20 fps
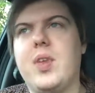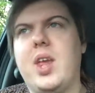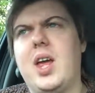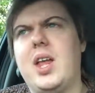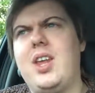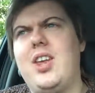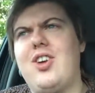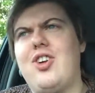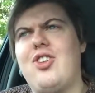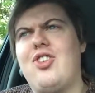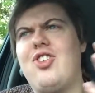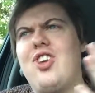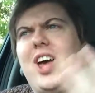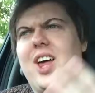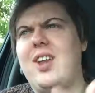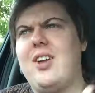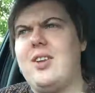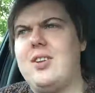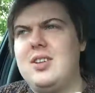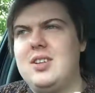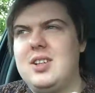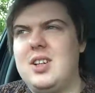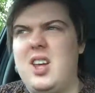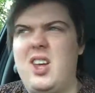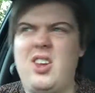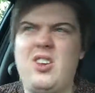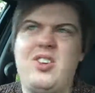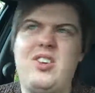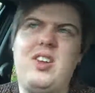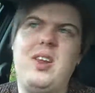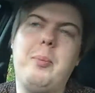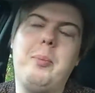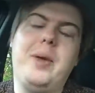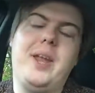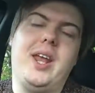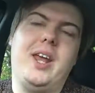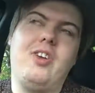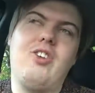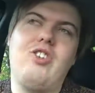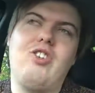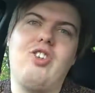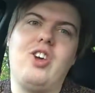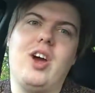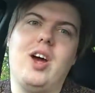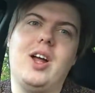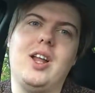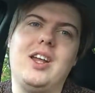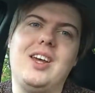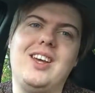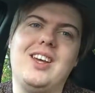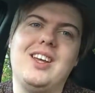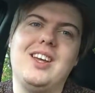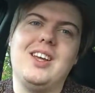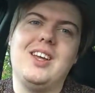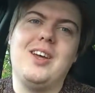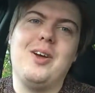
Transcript: in your channel has diminished, Charlie,